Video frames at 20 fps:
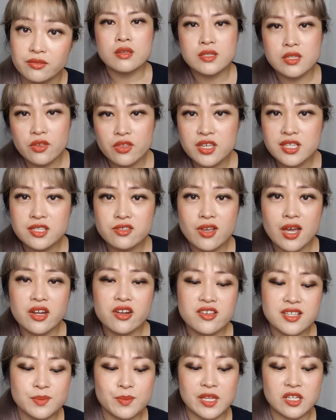So this
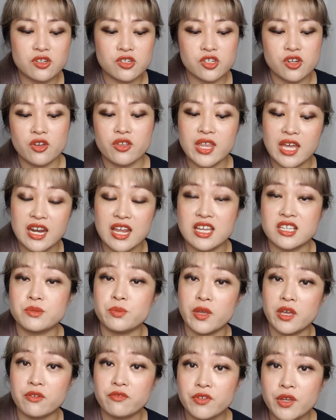data is meant to show that
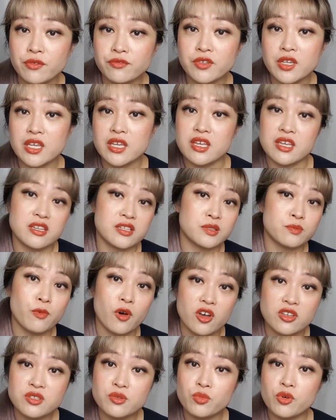SPF 50 is
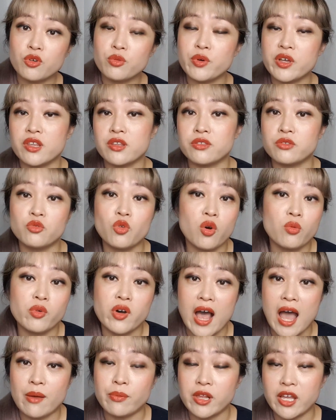possible with
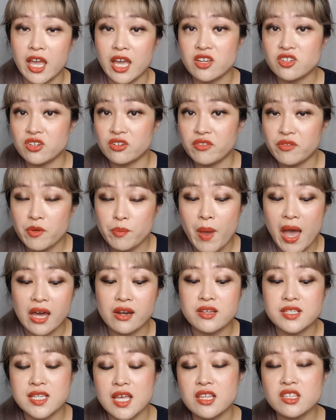normal application of a
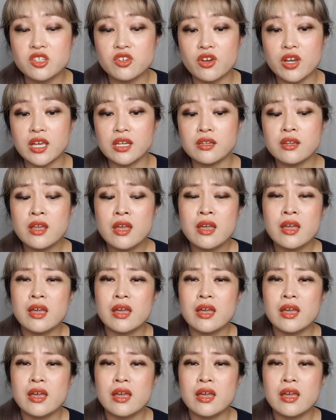powder sunscreen.